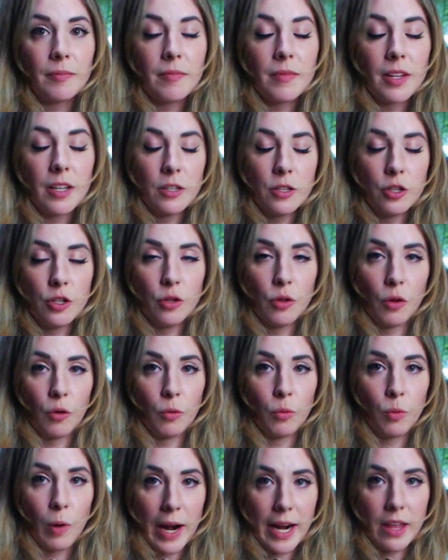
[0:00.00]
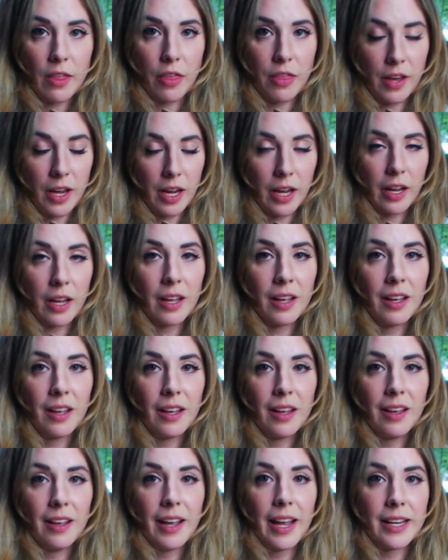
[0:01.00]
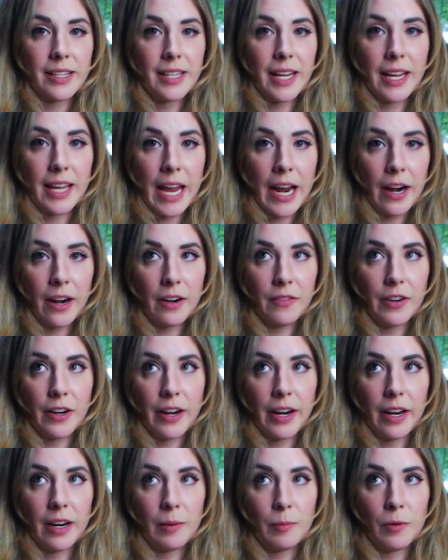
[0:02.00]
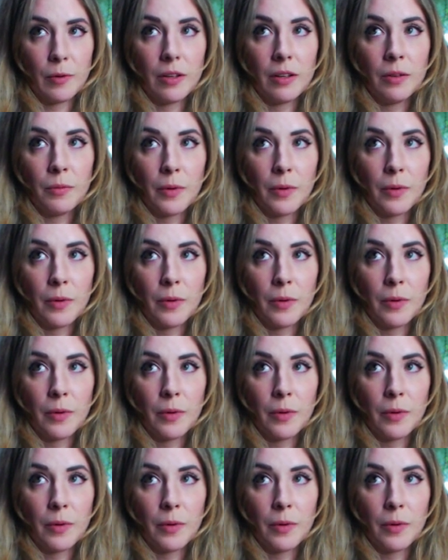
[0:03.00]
to do the right thing and take care of your animal